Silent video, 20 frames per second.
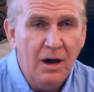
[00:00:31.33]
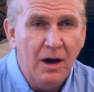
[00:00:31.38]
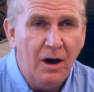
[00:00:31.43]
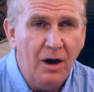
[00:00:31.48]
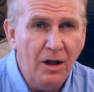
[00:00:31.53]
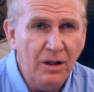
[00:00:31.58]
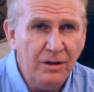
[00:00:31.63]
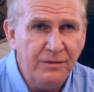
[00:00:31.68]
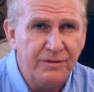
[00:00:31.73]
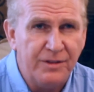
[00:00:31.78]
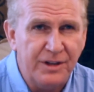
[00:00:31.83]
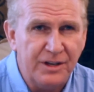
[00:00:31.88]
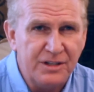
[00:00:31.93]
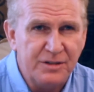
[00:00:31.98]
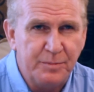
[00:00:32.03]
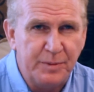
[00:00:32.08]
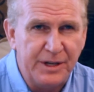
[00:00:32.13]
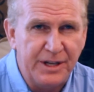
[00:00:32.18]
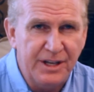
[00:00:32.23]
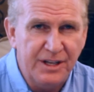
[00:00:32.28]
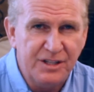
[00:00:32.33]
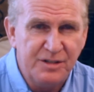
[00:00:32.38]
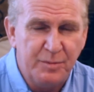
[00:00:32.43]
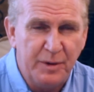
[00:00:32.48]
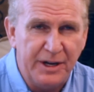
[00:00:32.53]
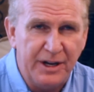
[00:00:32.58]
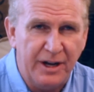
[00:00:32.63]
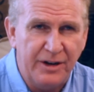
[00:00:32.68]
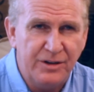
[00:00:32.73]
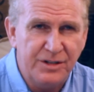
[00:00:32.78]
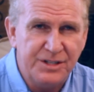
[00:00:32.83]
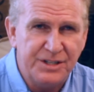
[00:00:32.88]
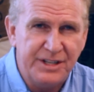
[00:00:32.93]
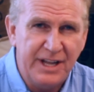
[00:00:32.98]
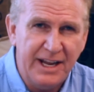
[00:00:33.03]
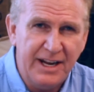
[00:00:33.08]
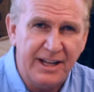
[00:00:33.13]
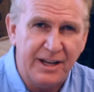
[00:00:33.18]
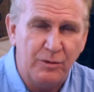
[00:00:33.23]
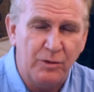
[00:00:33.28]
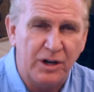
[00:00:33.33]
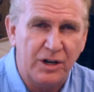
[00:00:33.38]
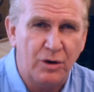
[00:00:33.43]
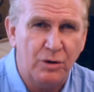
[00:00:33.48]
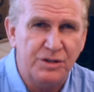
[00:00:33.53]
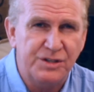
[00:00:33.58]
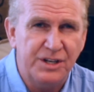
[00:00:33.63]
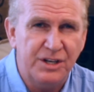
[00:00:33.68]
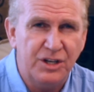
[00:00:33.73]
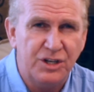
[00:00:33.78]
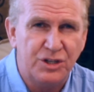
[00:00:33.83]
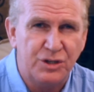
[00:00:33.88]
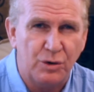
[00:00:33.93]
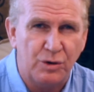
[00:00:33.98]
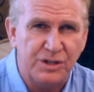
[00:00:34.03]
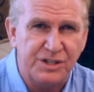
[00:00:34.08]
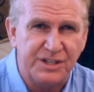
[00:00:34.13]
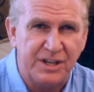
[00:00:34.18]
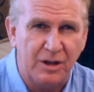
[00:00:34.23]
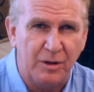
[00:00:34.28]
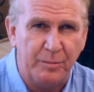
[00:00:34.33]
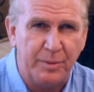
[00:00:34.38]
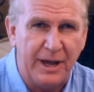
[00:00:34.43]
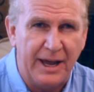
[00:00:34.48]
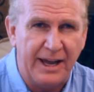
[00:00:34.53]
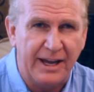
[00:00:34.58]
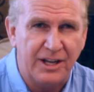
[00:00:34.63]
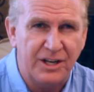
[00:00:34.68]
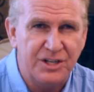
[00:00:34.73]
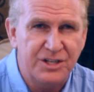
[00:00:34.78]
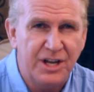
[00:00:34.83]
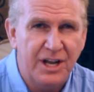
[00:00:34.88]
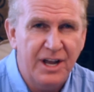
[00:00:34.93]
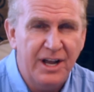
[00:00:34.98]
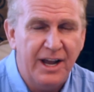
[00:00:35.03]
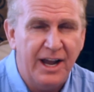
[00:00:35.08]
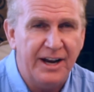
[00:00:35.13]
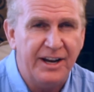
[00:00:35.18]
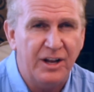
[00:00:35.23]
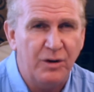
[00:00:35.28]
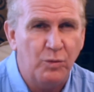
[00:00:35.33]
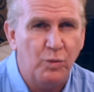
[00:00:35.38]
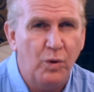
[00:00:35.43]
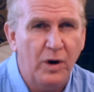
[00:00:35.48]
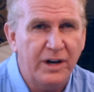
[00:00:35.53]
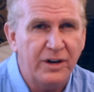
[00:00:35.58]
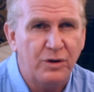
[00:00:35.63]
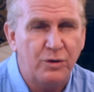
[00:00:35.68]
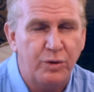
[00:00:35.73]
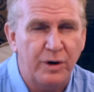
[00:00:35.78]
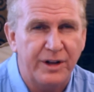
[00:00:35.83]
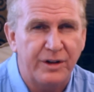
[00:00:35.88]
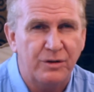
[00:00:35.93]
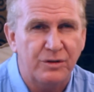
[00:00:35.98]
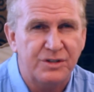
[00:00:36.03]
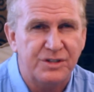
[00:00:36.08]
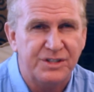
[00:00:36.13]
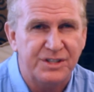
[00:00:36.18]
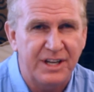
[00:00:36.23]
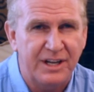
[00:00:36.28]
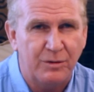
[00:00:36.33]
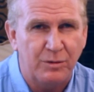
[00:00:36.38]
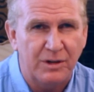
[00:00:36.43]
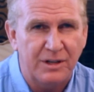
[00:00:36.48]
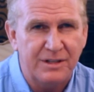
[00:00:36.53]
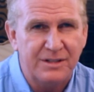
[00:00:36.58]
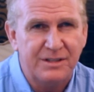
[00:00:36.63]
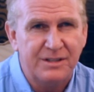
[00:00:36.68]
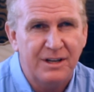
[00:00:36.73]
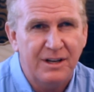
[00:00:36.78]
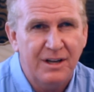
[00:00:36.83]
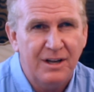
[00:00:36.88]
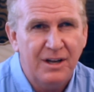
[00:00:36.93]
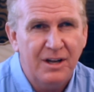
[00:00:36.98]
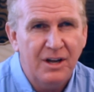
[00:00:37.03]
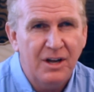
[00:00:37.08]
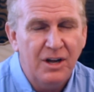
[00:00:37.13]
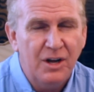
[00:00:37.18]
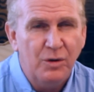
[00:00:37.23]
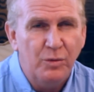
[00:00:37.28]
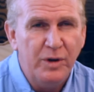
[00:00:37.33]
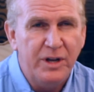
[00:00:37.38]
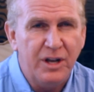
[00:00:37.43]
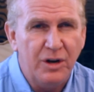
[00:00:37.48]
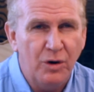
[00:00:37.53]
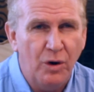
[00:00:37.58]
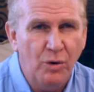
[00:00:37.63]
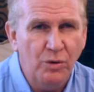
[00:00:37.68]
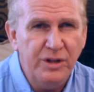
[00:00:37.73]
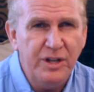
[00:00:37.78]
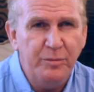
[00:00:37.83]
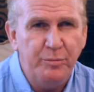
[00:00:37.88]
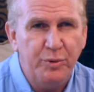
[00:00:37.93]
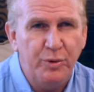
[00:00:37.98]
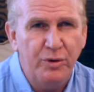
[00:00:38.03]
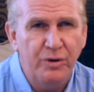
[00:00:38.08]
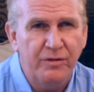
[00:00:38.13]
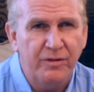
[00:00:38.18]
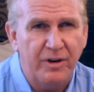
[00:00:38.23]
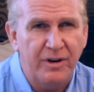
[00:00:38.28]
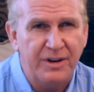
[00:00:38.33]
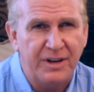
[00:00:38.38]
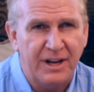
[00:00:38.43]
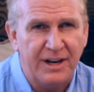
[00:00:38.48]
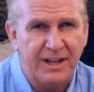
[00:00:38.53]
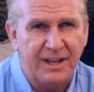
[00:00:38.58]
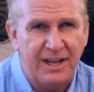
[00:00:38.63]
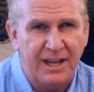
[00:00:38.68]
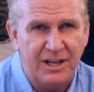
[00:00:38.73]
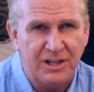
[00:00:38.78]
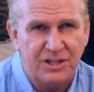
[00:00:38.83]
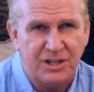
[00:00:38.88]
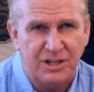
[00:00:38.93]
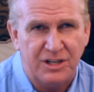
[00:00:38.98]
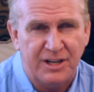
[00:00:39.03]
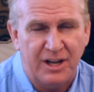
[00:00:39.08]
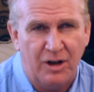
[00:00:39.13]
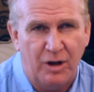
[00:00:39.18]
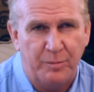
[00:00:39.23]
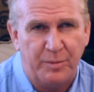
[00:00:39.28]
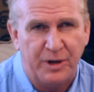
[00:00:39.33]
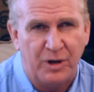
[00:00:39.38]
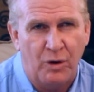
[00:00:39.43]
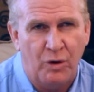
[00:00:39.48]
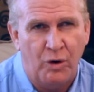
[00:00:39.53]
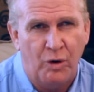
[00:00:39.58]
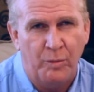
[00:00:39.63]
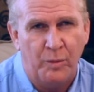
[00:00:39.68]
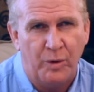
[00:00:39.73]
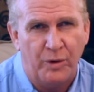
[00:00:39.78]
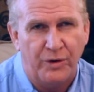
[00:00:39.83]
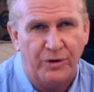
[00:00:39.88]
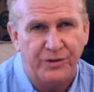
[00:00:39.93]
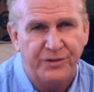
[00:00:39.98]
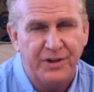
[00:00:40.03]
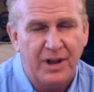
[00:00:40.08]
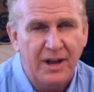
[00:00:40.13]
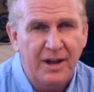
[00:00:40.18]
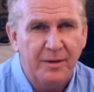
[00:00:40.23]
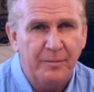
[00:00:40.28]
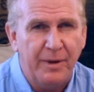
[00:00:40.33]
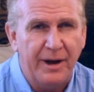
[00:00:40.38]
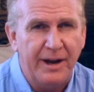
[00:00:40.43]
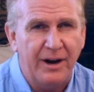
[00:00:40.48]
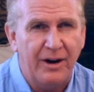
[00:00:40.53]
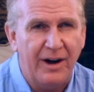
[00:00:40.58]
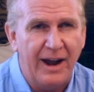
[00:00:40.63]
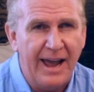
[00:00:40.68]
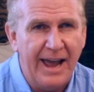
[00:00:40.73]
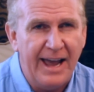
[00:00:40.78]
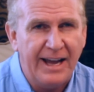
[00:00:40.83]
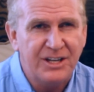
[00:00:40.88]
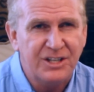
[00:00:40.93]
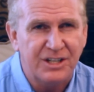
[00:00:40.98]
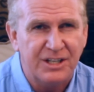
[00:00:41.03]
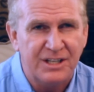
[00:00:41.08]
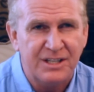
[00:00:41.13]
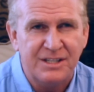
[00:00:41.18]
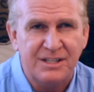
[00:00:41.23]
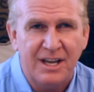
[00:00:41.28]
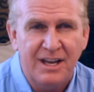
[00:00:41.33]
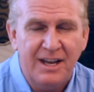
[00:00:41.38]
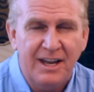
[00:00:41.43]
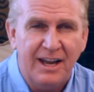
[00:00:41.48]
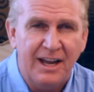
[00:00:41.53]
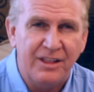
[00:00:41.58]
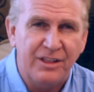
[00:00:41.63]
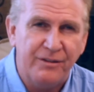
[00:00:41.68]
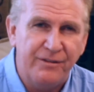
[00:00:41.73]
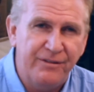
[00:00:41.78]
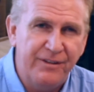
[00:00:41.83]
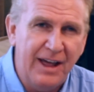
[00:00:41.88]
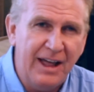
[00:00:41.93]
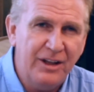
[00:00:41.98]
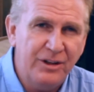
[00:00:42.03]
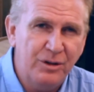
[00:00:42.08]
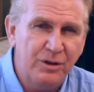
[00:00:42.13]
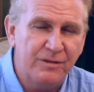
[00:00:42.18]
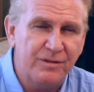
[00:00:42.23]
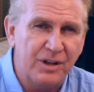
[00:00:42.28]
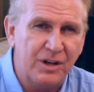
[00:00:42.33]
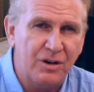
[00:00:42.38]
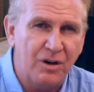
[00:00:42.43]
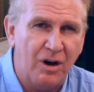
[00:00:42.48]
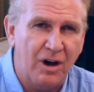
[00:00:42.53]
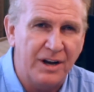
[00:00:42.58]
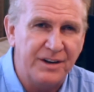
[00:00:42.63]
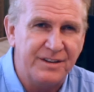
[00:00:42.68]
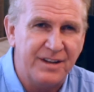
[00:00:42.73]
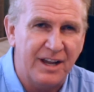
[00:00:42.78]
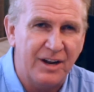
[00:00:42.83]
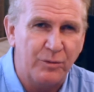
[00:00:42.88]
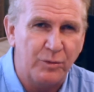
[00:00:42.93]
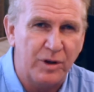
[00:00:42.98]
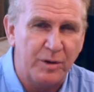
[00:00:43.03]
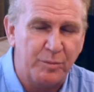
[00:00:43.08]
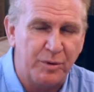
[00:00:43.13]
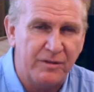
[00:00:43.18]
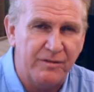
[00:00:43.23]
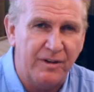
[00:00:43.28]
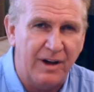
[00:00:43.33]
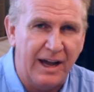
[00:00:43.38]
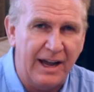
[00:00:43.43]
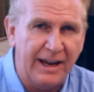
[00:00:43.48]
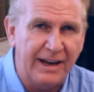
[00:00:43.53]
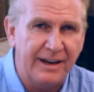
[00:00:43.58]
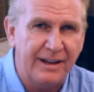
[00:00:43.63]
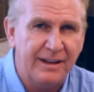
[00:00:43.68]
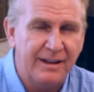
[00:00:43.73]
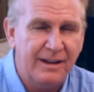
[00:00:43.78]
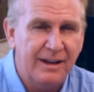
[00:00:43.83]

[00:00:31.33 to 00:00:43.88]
All of this begins by understanding what goes in a short sale package and in what critical sequence. We can only prove our dedication to helping homeowners by our actions and the value of the content we provide.